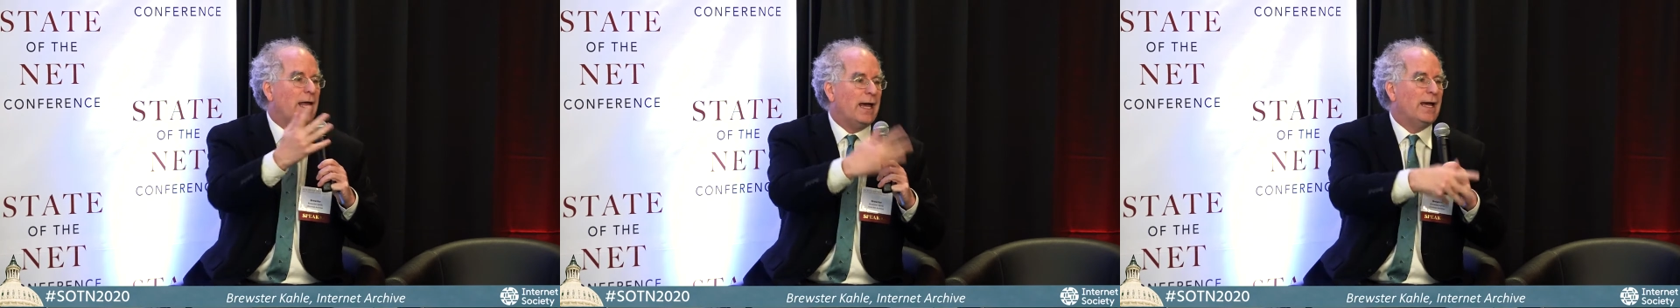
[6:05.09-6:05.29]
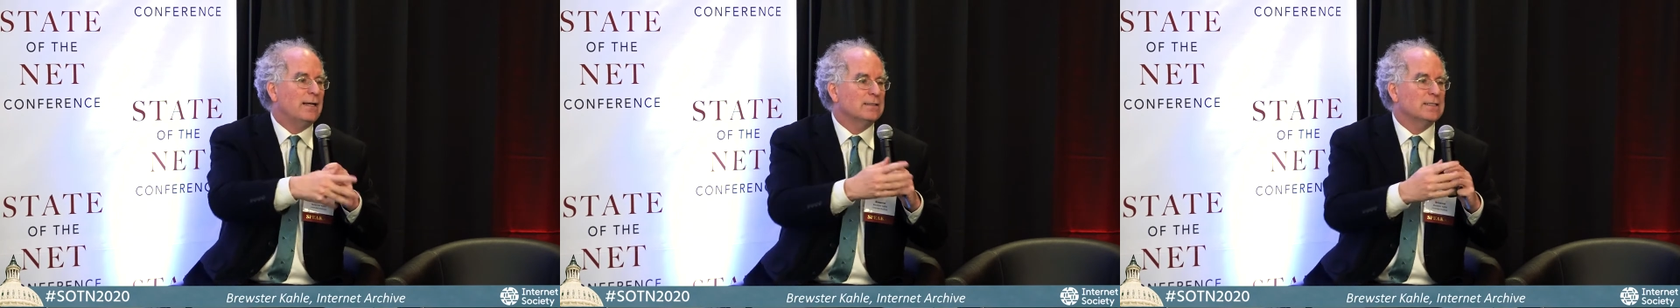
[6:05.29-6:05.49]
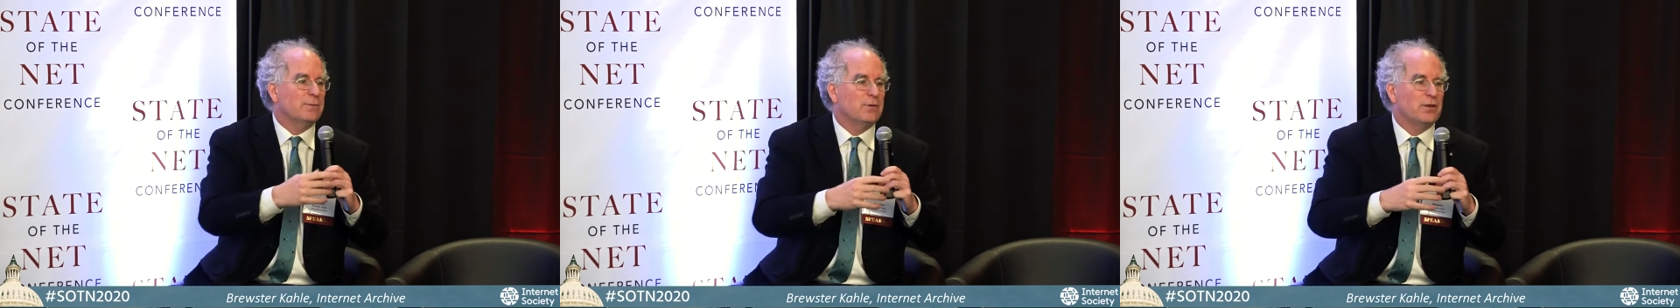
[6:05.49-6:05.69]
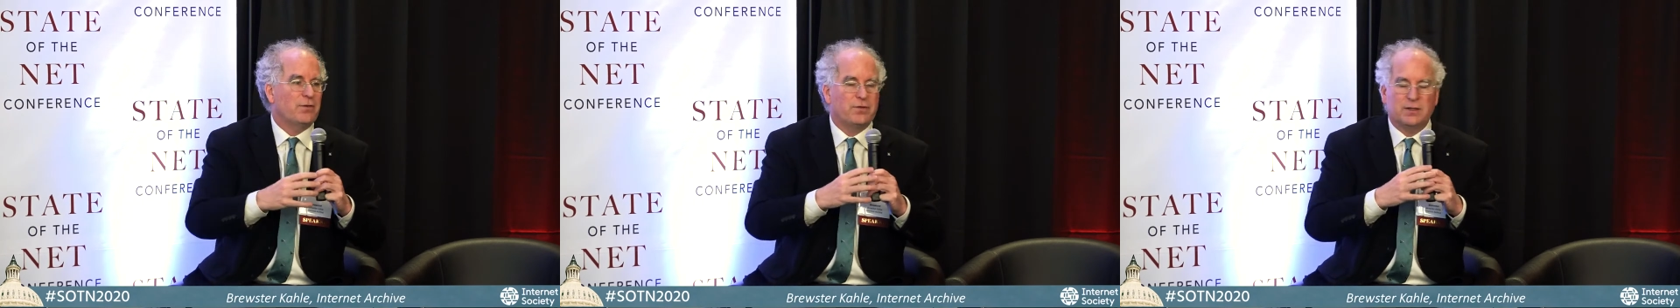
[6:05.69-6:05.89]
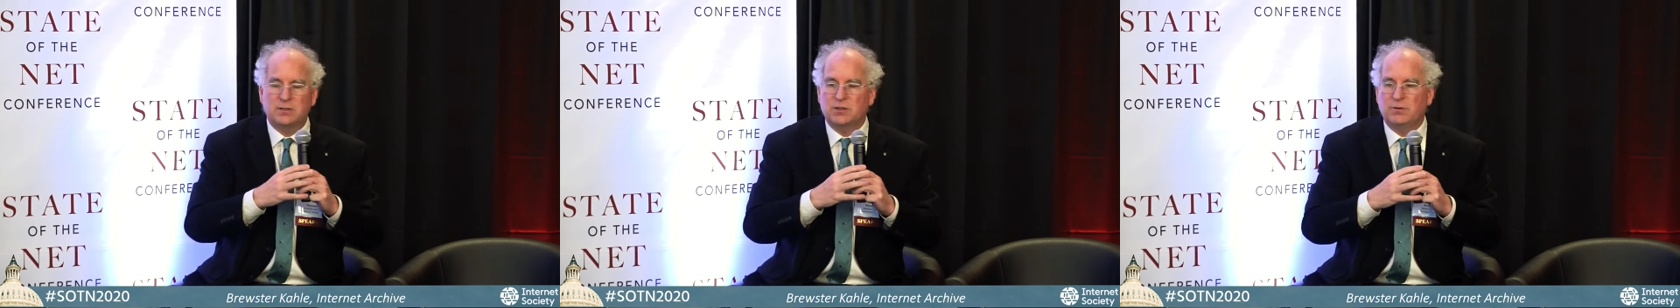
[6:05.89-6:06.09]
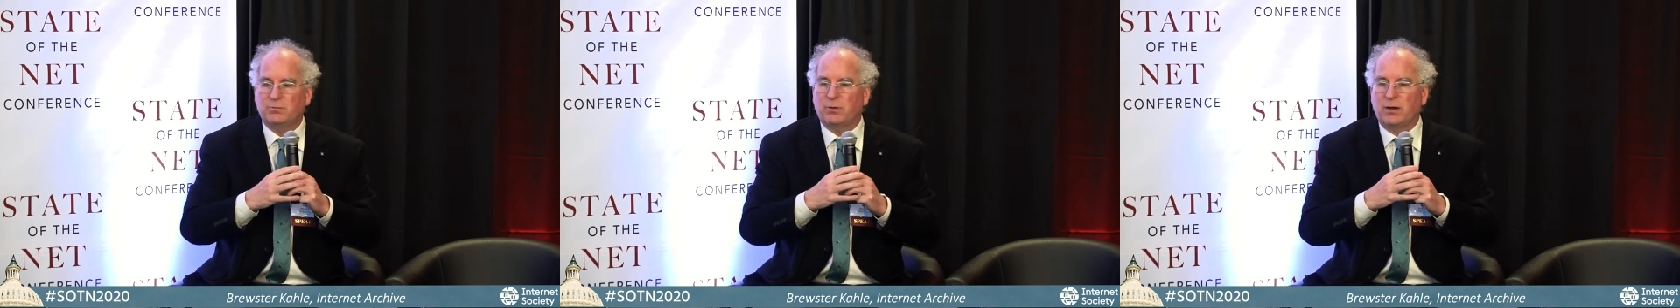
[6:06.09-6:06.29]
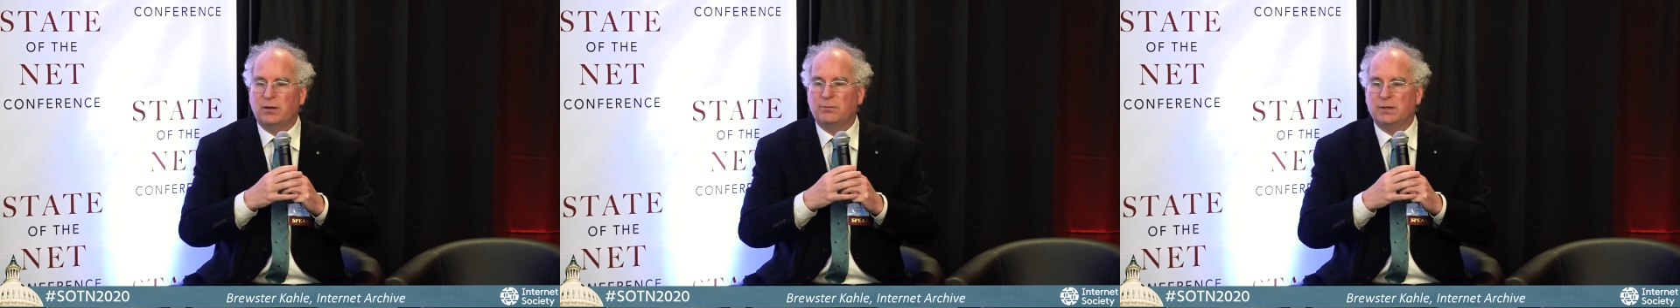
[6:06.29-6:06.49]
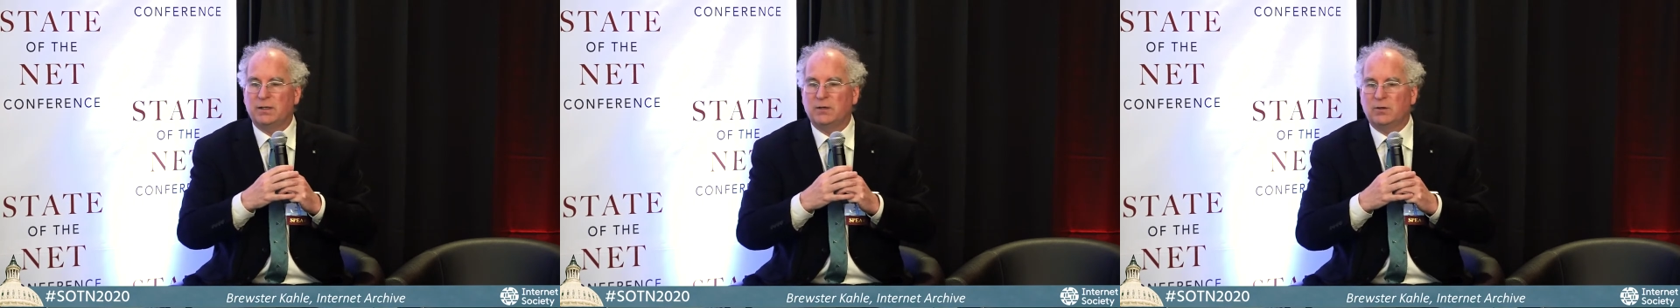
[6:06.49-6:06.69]
as some of the things you've
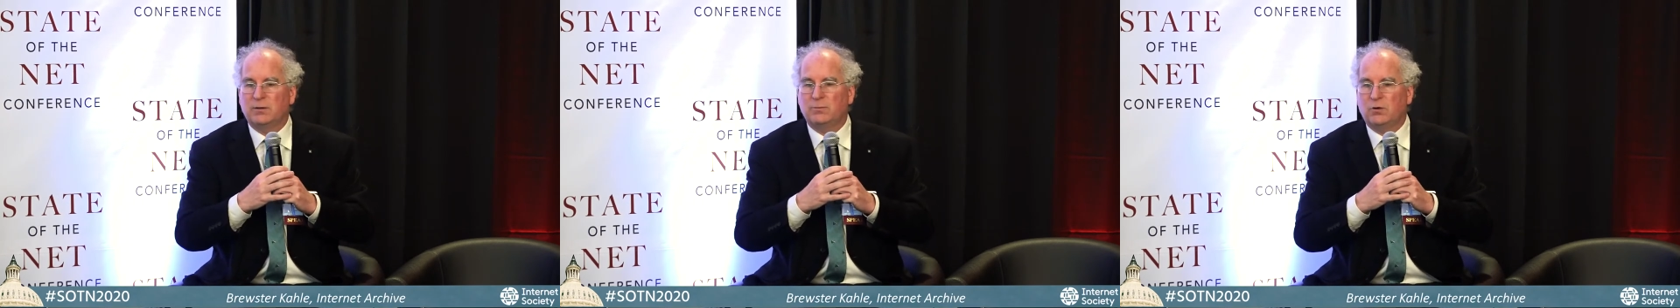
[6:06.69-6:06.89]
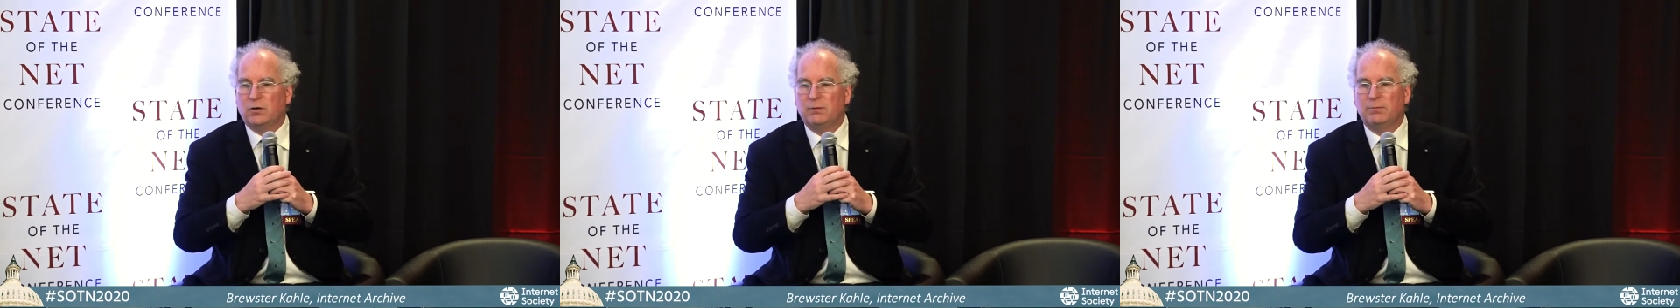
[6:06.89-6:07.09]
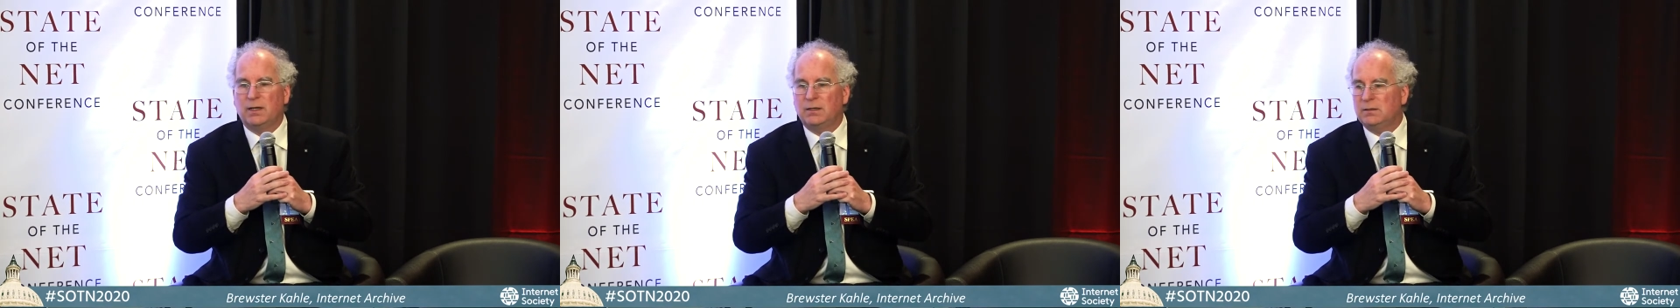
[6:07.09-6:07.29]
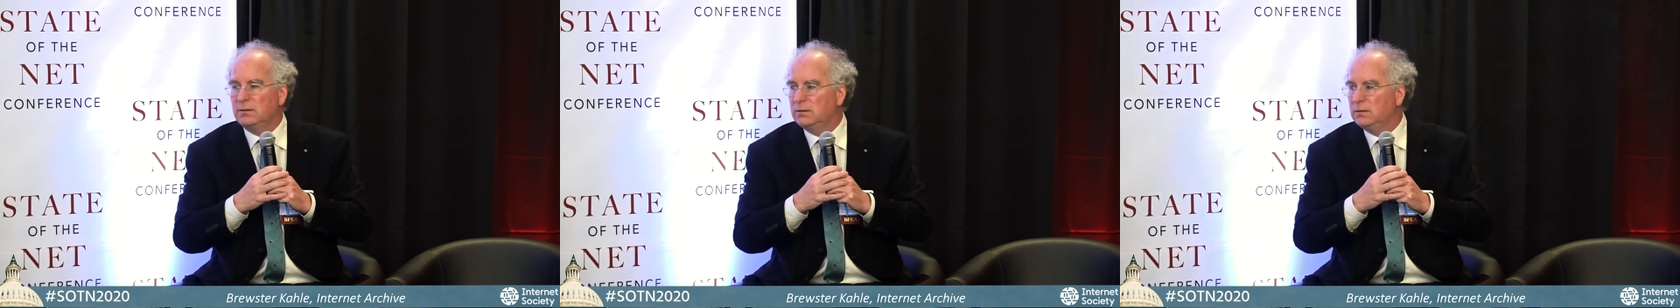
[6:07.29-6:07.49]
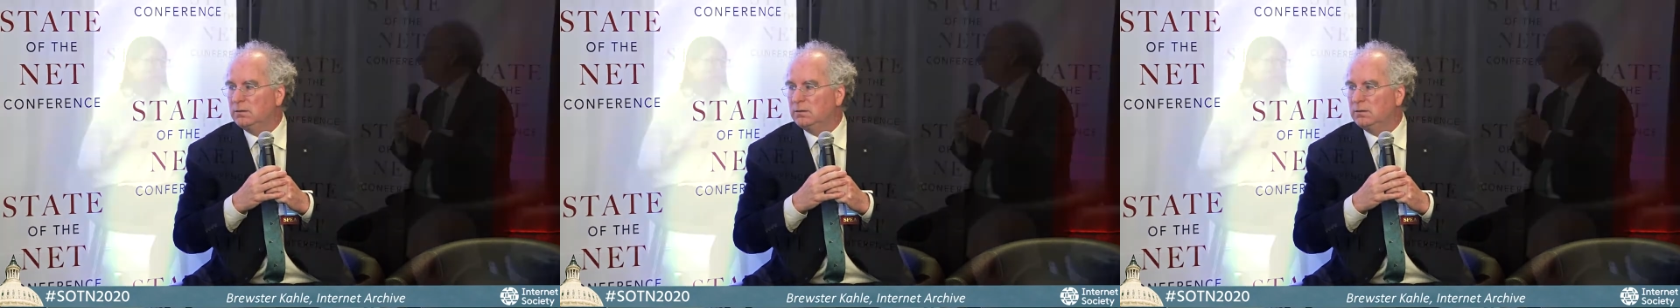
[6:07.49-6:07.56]
probably been hearing more about.